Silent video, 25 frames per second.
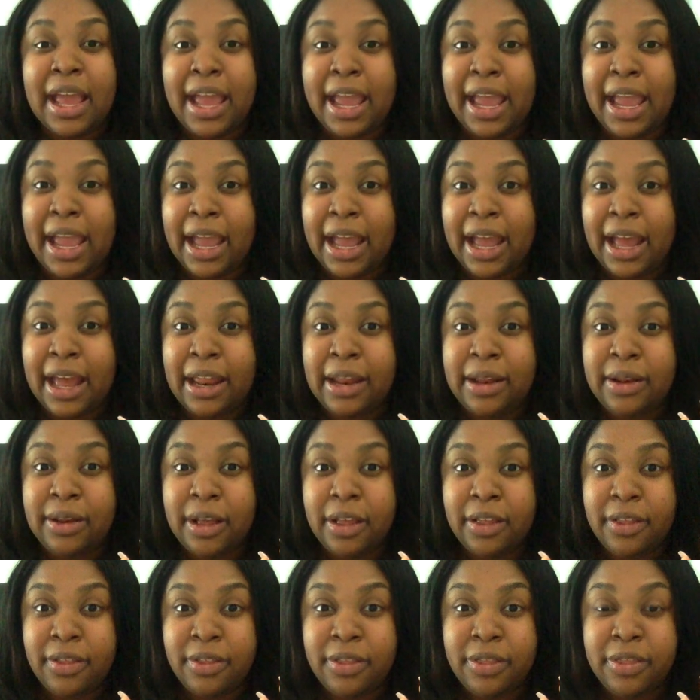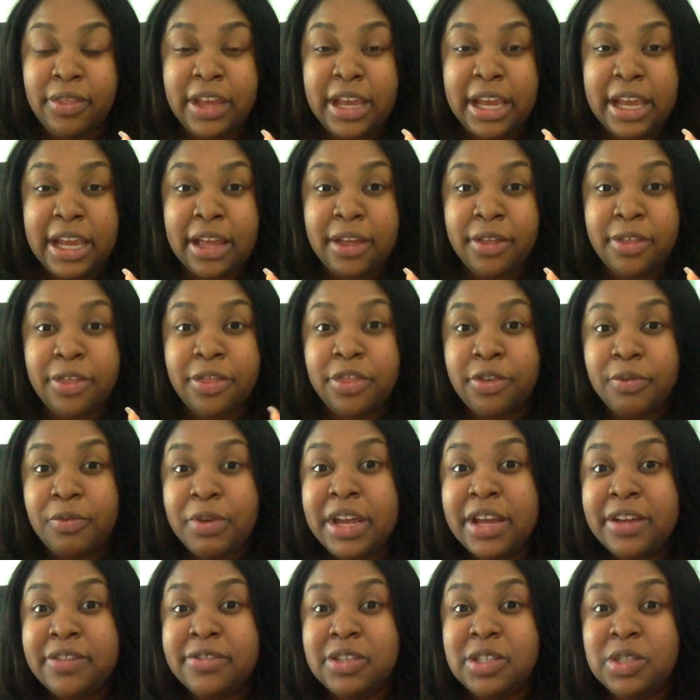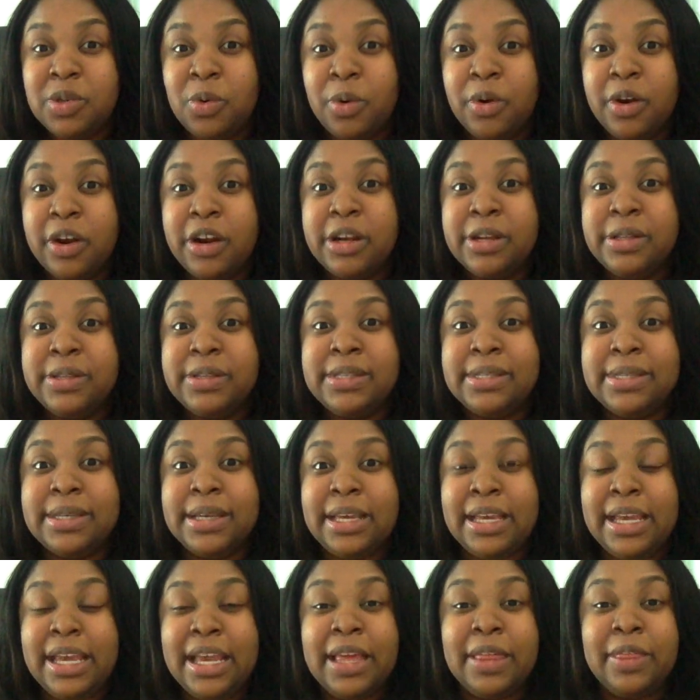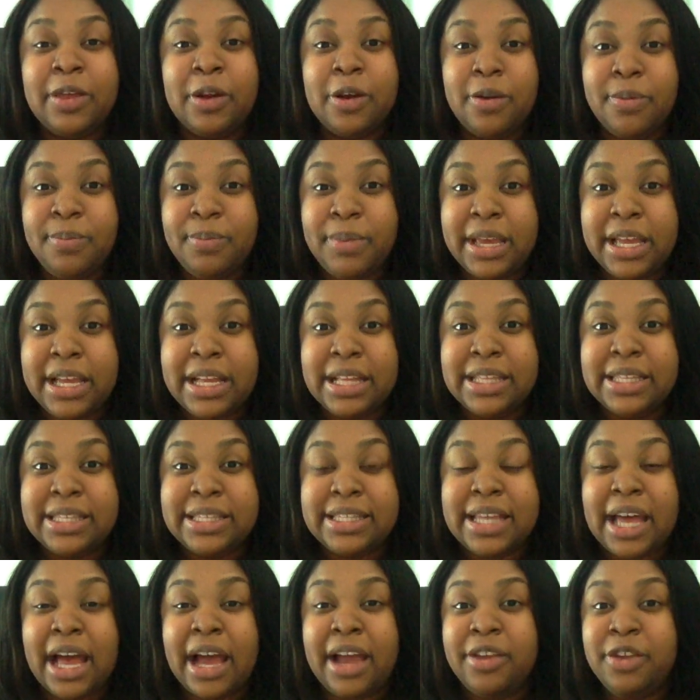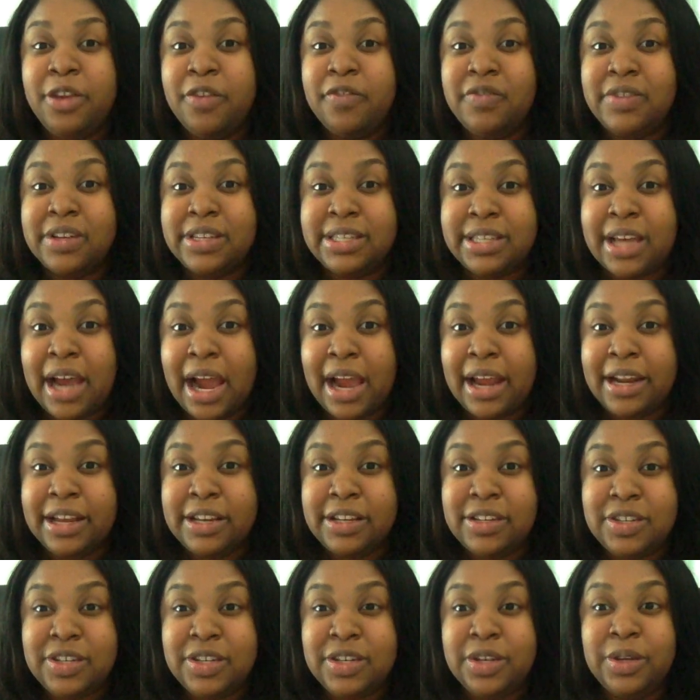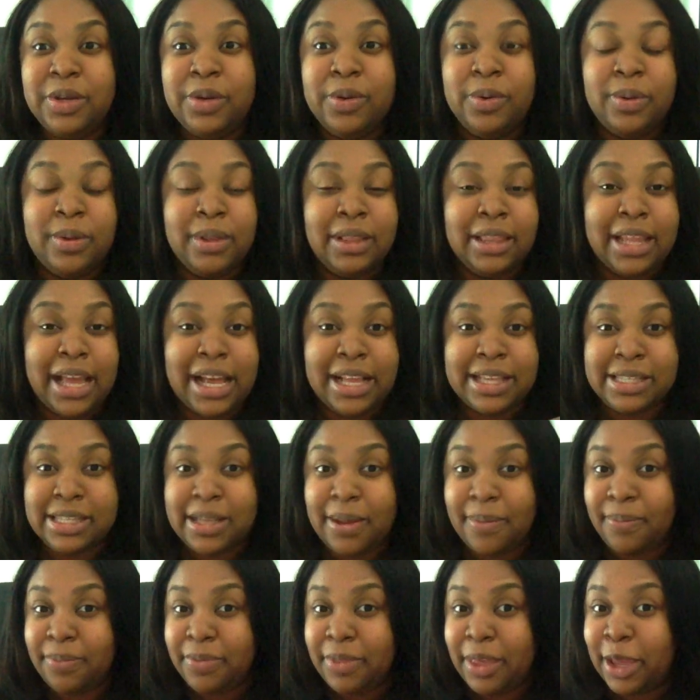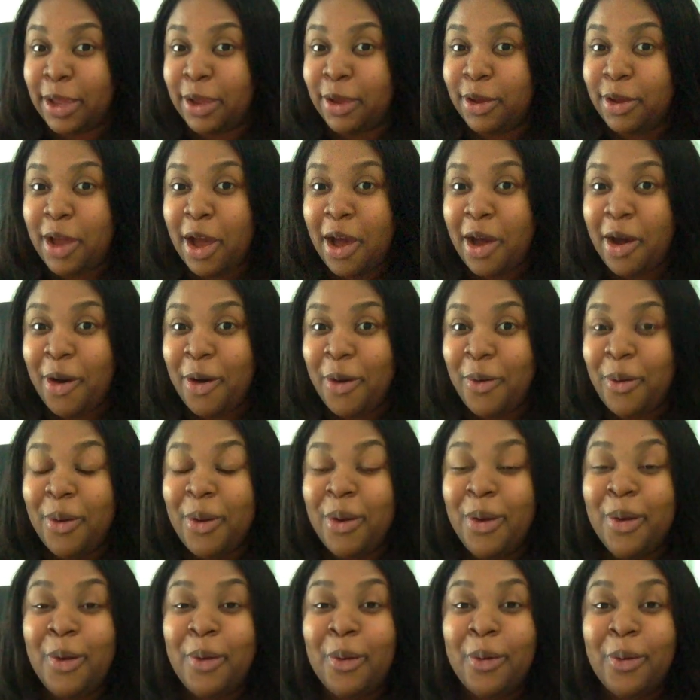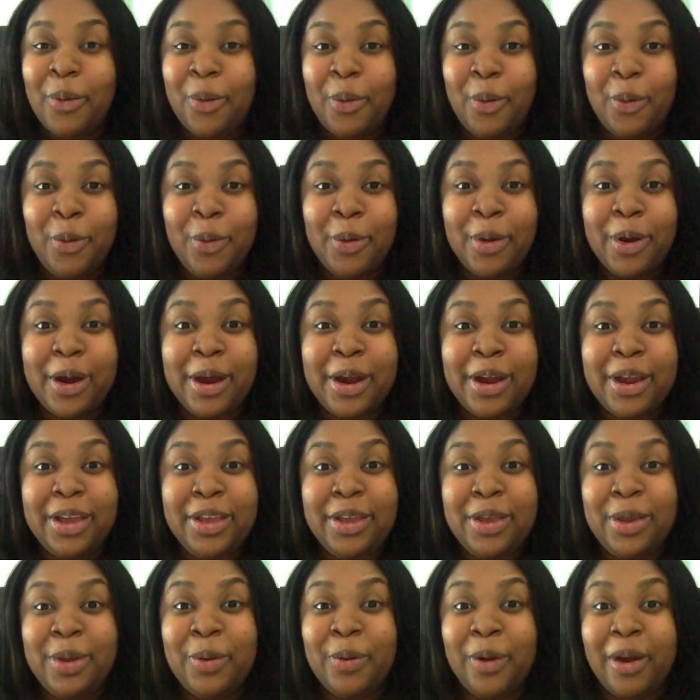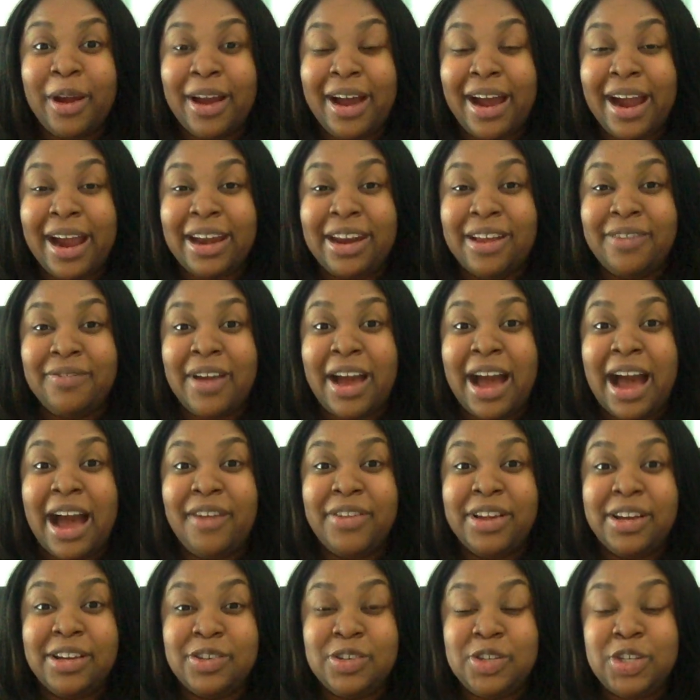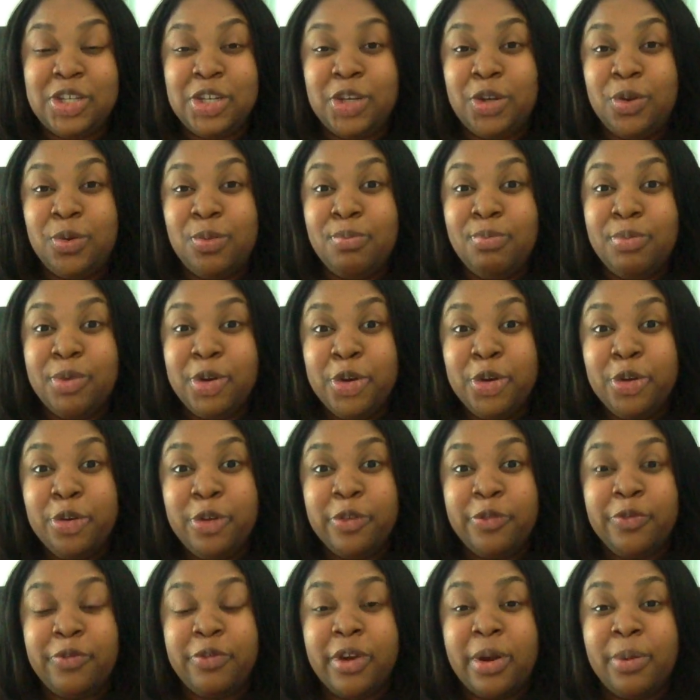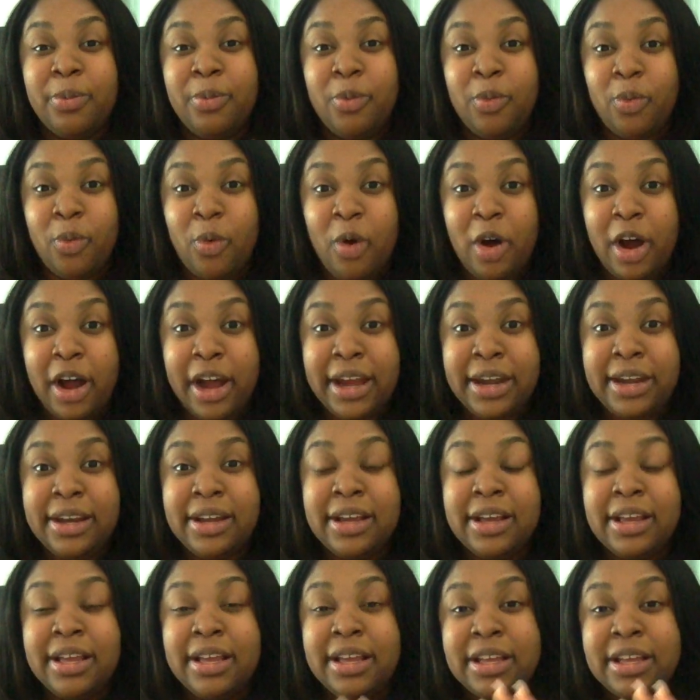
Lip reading: And the Three of Swords either means that you've decided to let something go, or you are kind of having to move from one